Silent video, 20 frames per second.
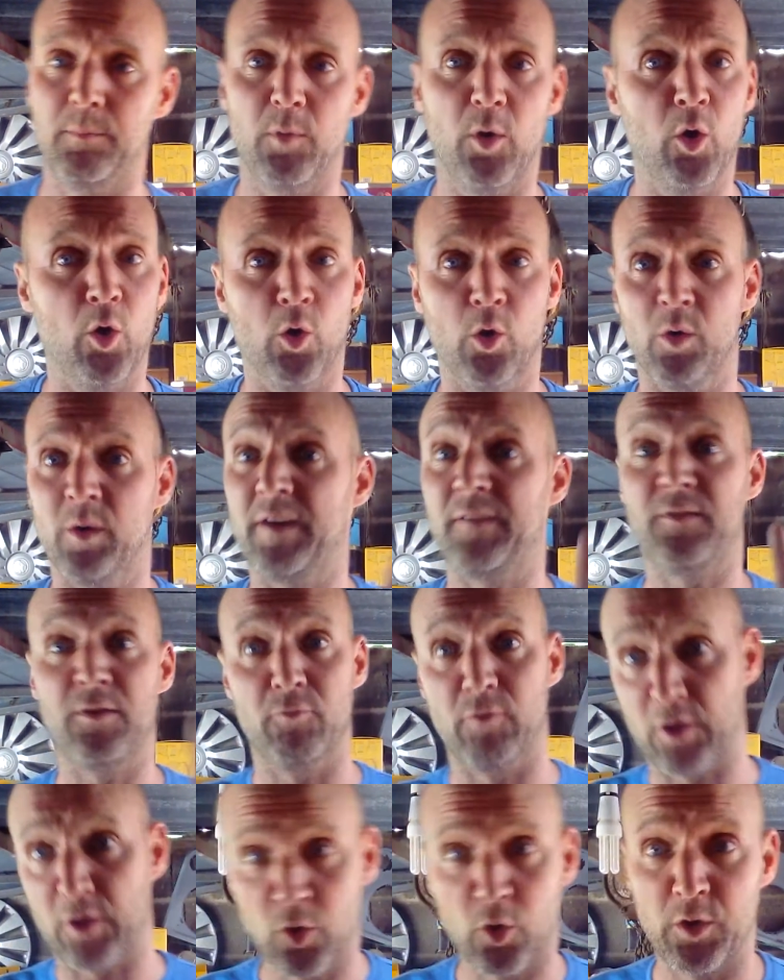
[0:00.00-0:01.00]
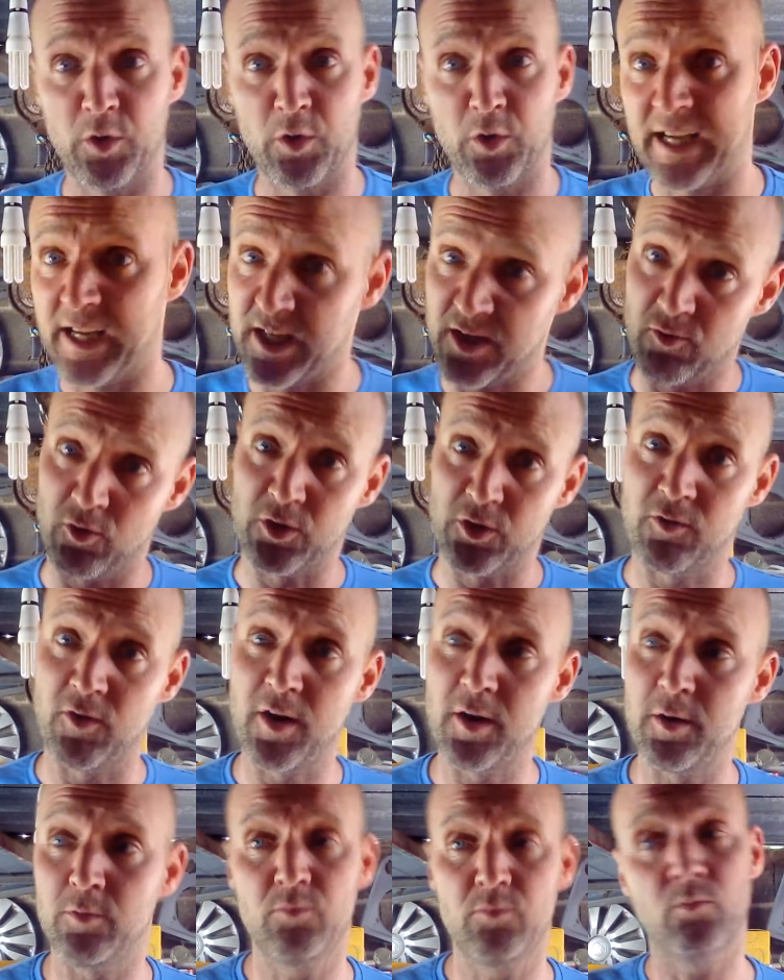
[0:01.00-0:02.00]
Or if you're recording it and you're on your
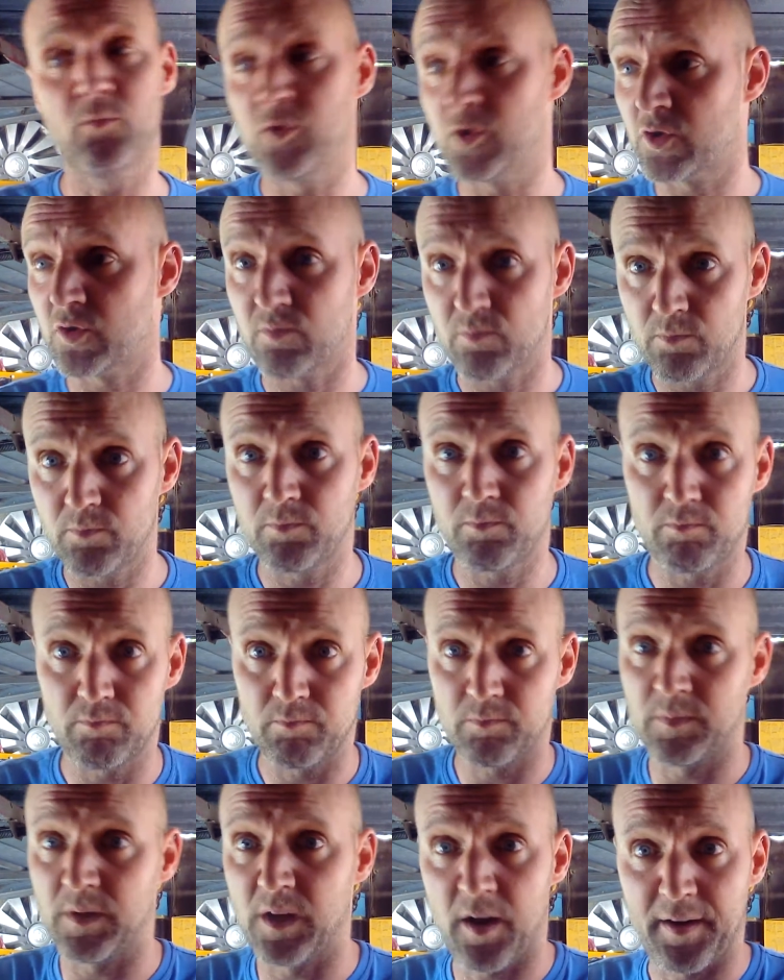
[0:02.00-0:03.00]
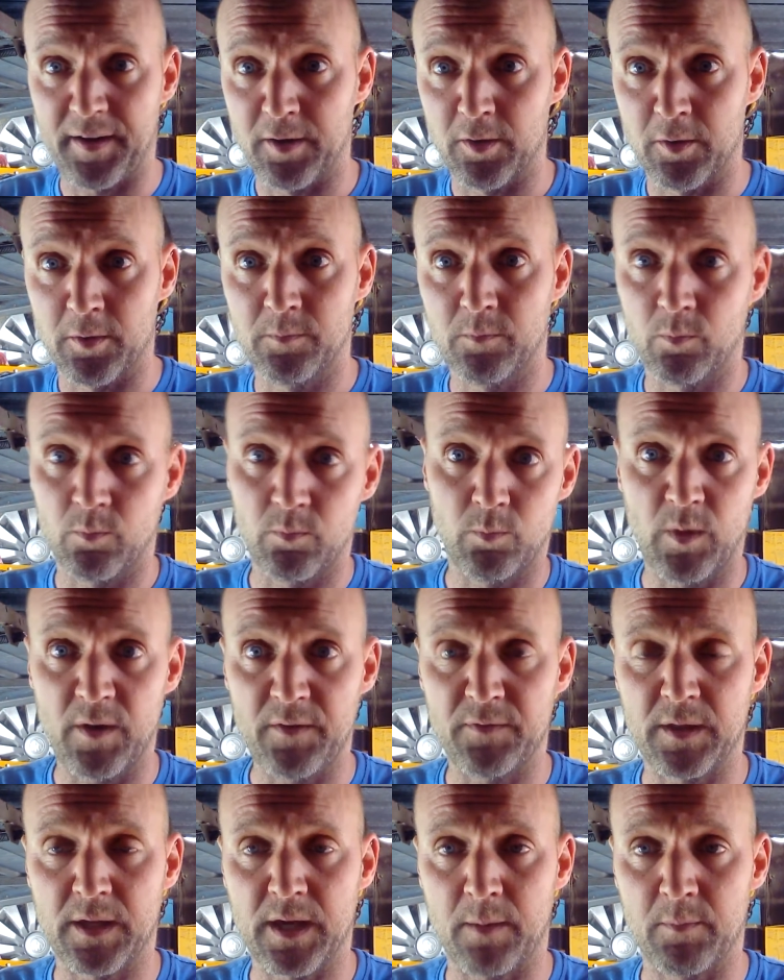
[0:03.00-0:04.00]
own, just line it up, wait
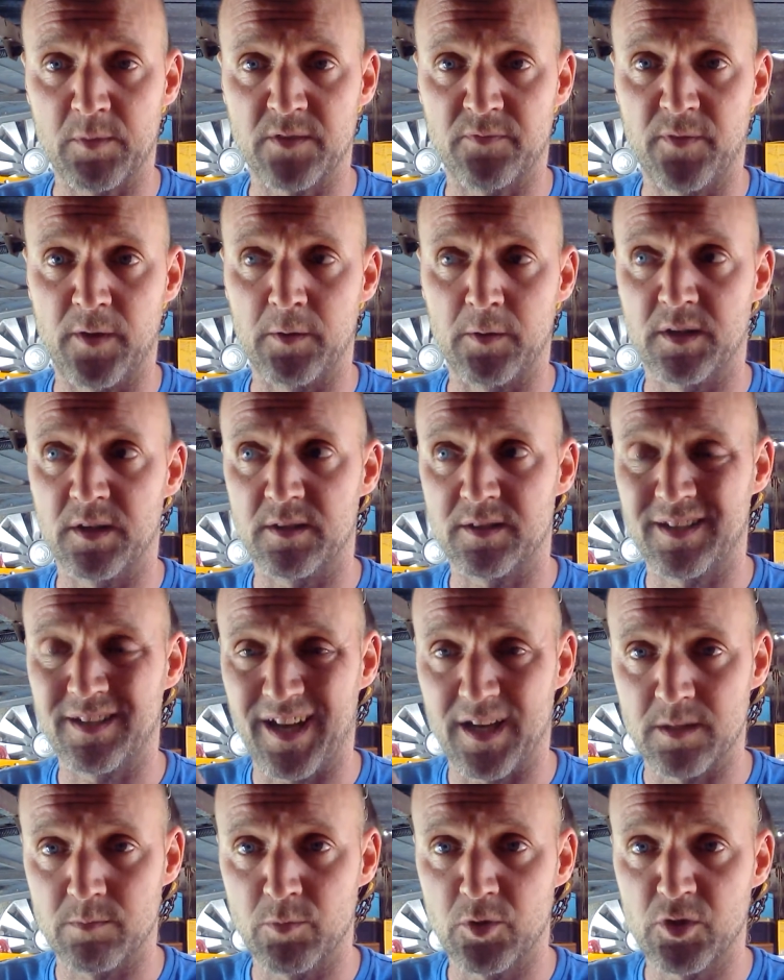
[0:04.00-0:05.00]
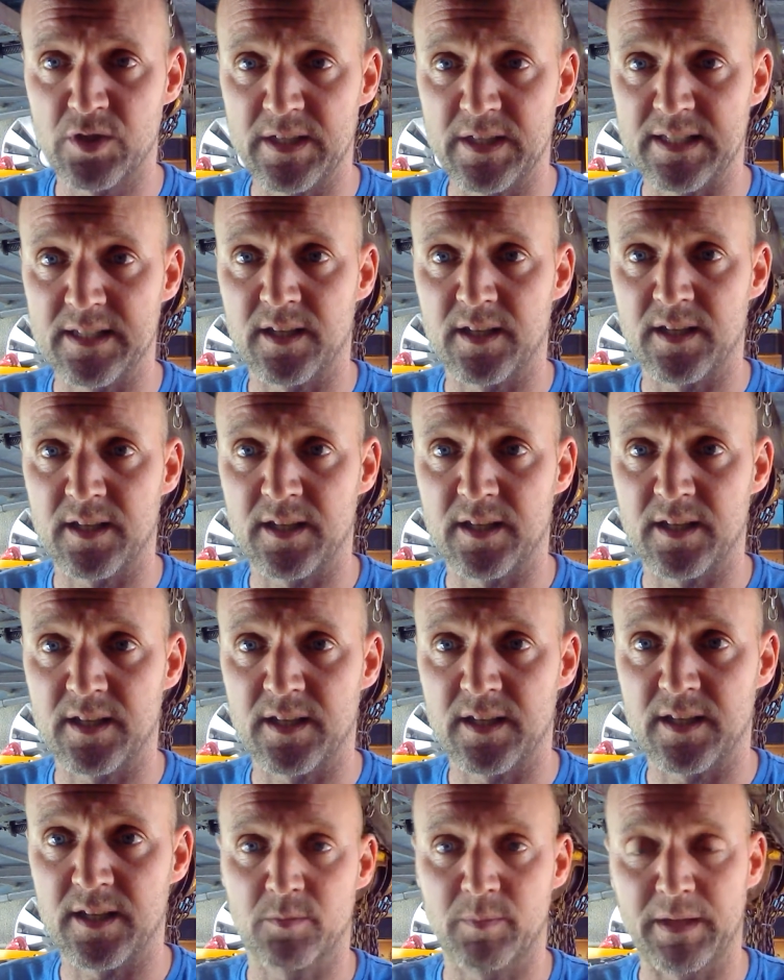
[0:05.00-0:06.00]
for the camera to focus, get as much detail off it as you
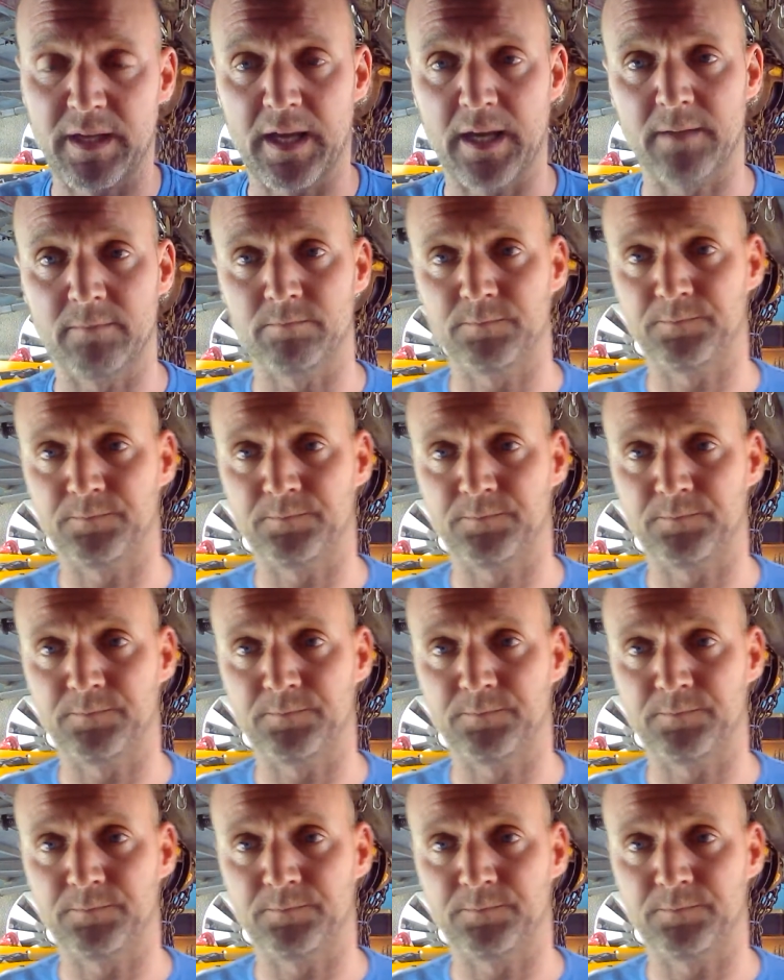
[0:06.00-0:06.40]
possibly can.